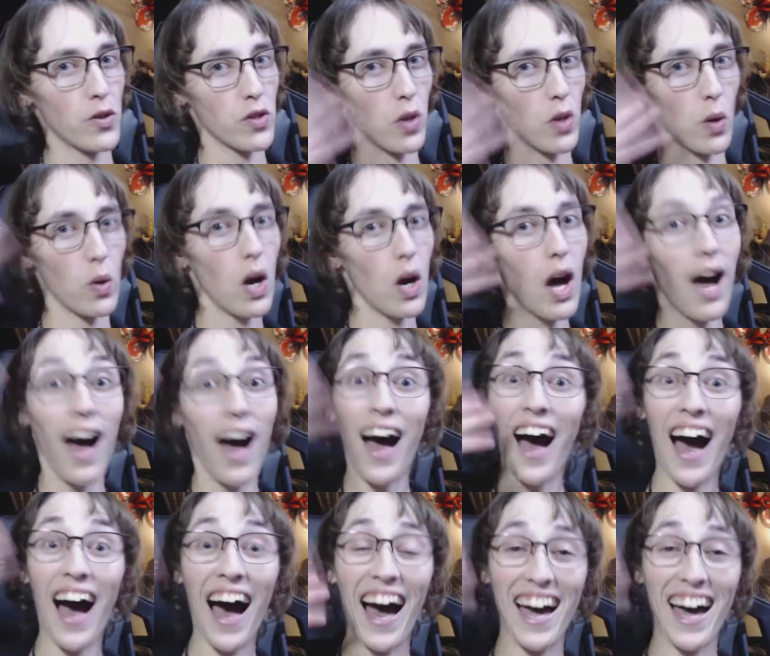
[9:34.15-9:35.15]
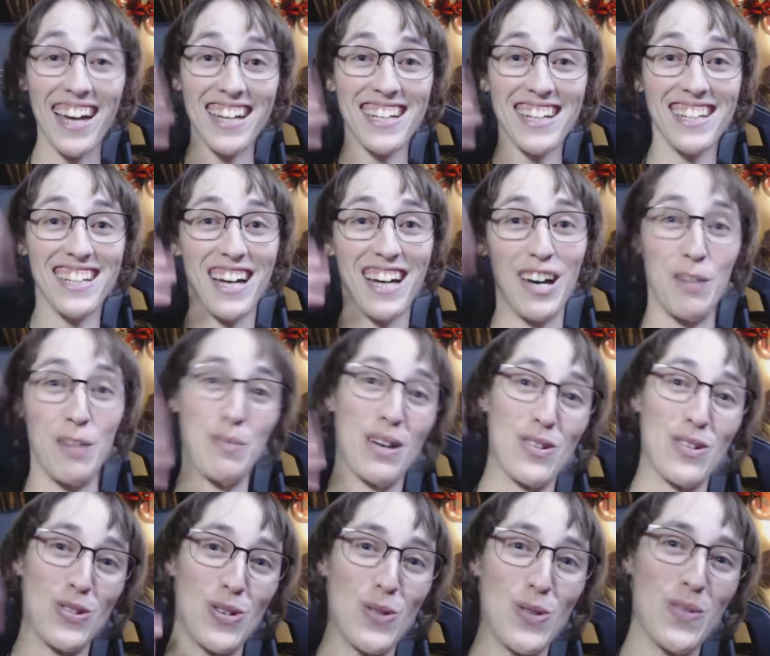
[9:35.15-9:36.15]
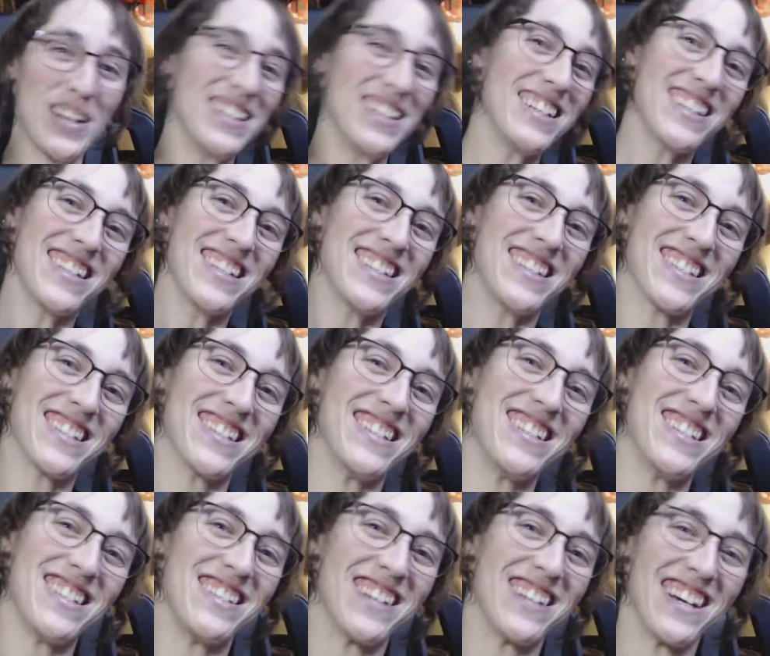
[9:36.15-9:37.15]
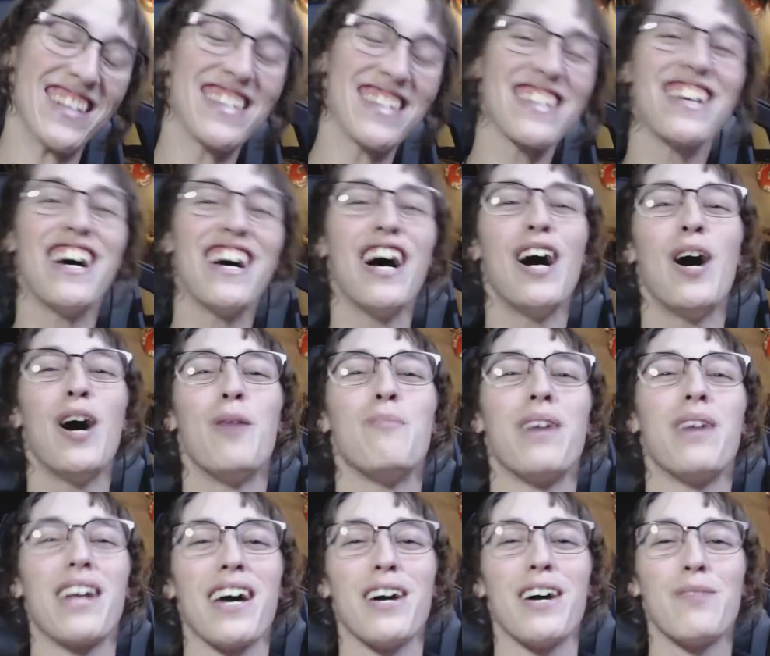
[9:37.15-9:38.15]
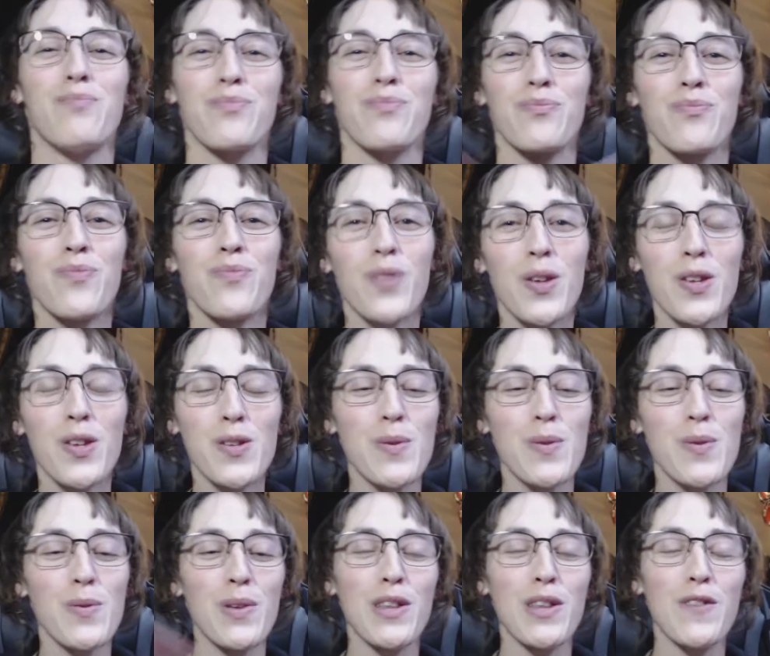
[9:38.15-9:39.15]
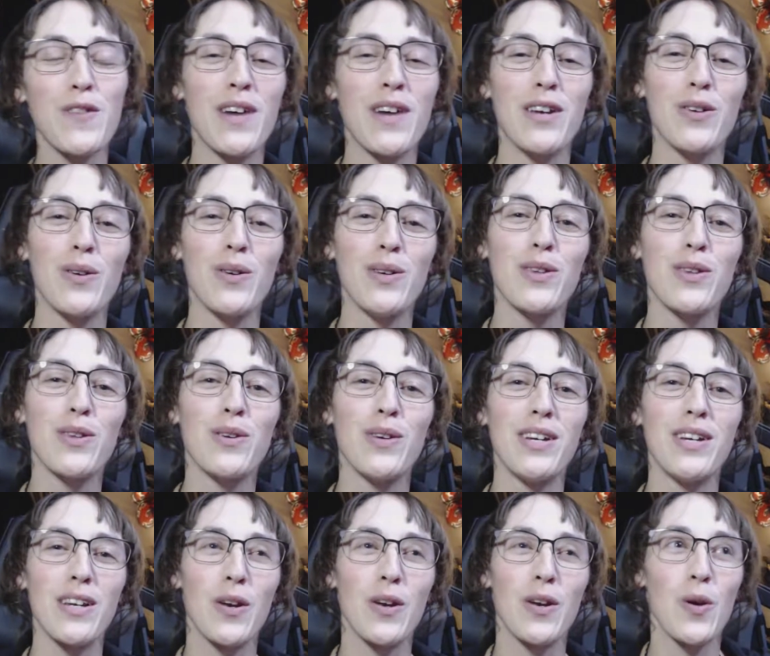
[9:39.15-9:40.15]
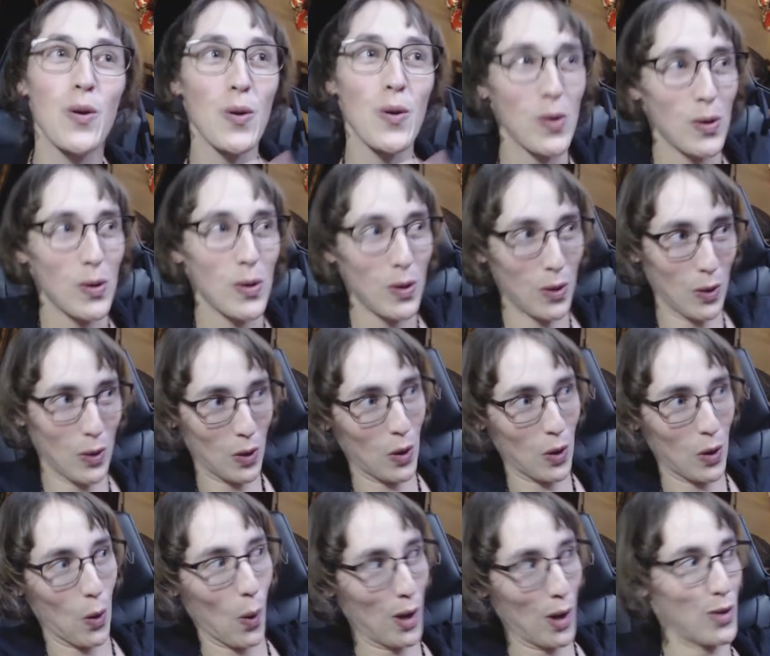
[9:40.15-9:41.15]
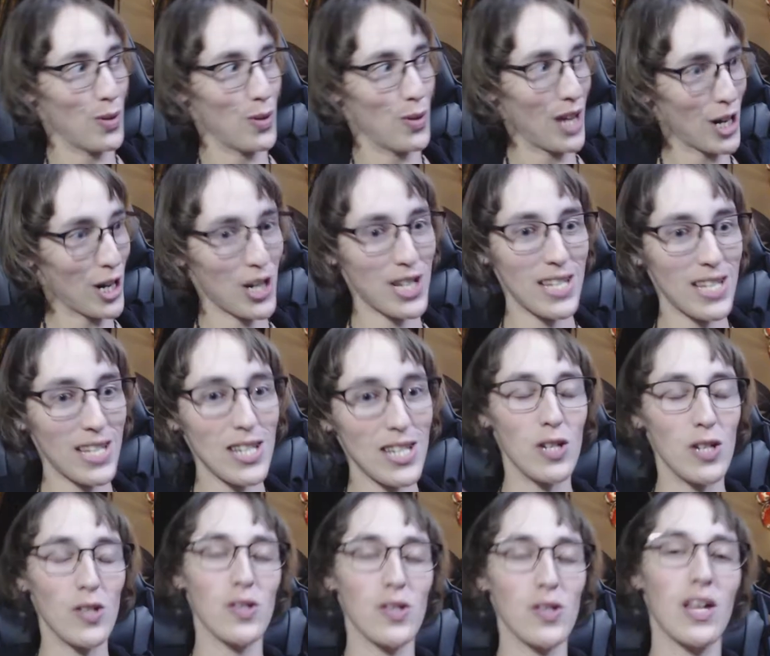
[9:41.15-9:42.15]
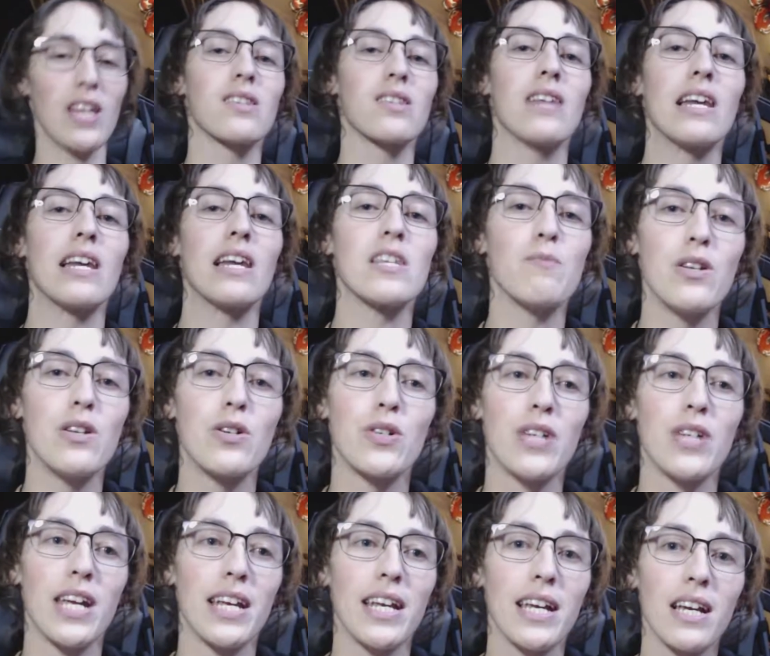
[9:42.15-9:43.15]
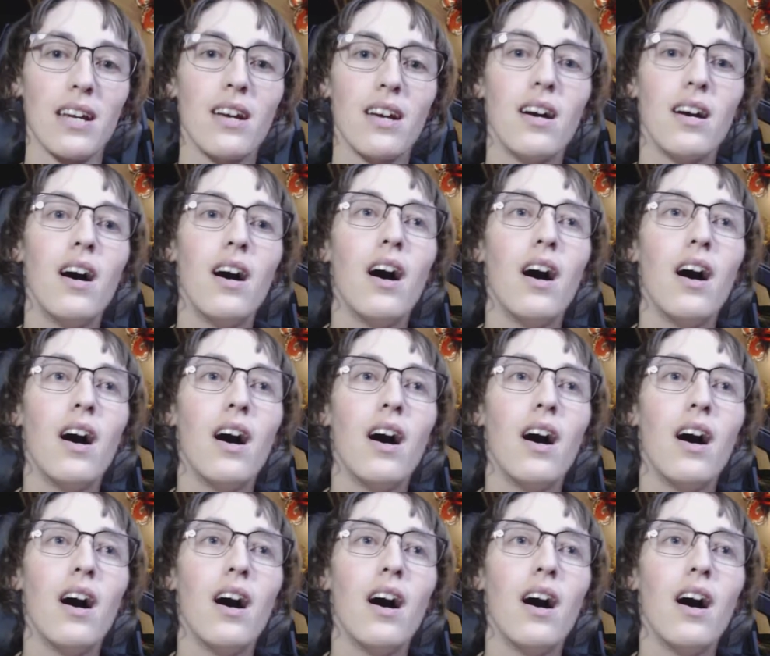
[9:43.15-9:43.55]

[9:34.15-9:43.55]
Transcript: So hi, I hope you guys are doing well. It's good to see you guys. But it's been really fun going through that transition. So that's been entertaining.